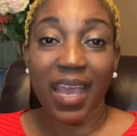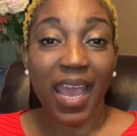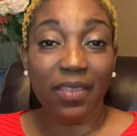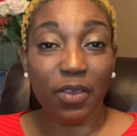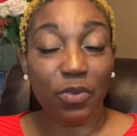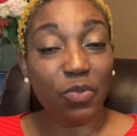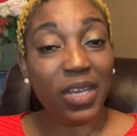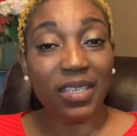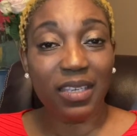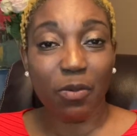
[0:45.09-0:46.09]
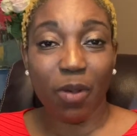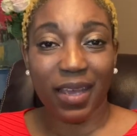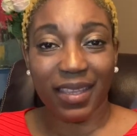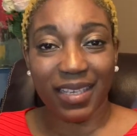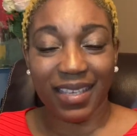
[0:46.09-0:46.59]
And there's a reason why
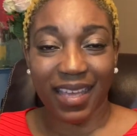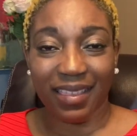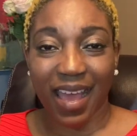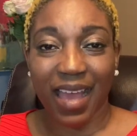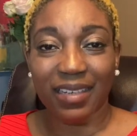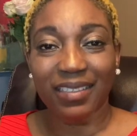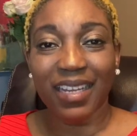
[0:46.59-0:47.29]
they said that.